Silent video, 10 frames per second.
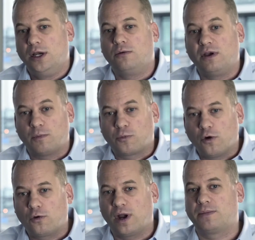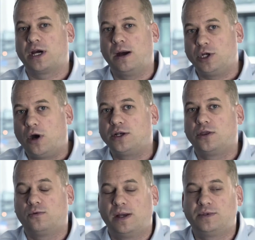We have a program coming onto
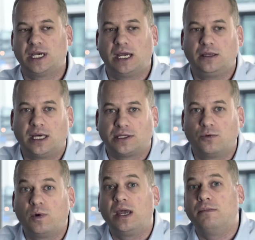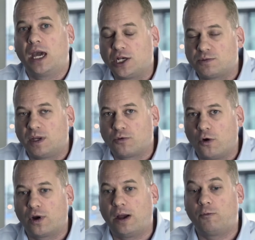the website that's a weight management
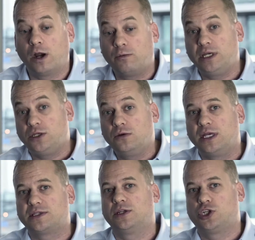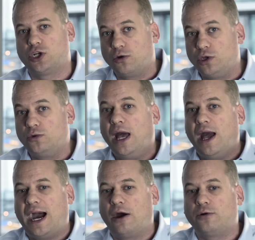program where we do this and show you
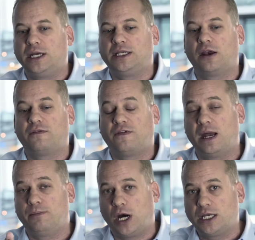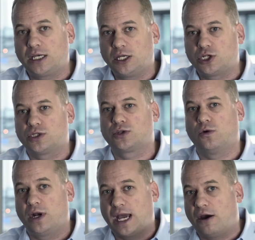how to identify body condition
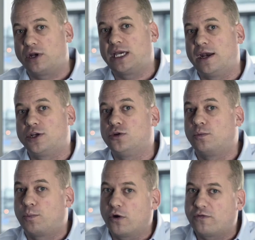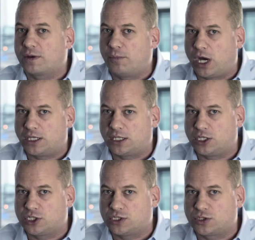score and how to get it to a perfect body
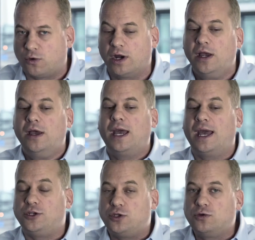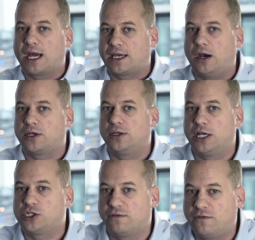condition score and do that
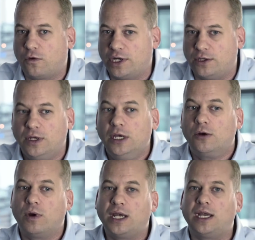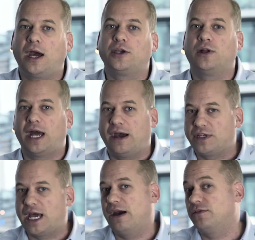calculation for you. Right now, you'll have
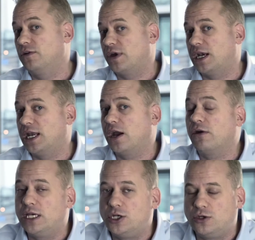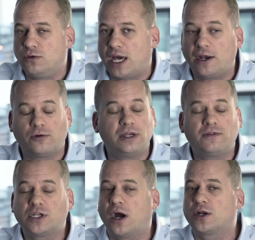to have your veterinarian do that, or
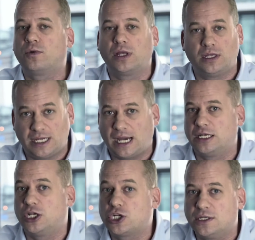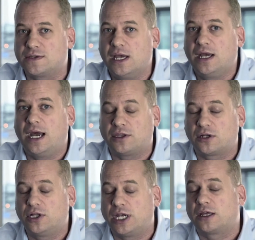even talk to one of the technicians at the
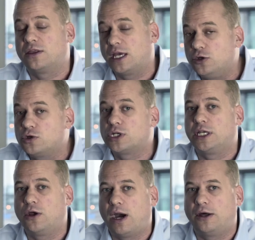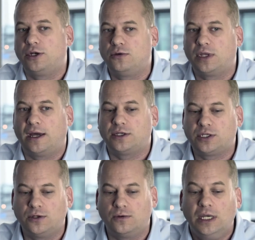clinic. They usually know how to do that
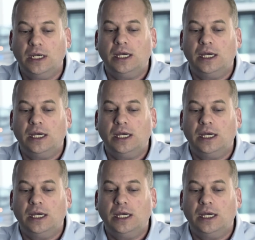too.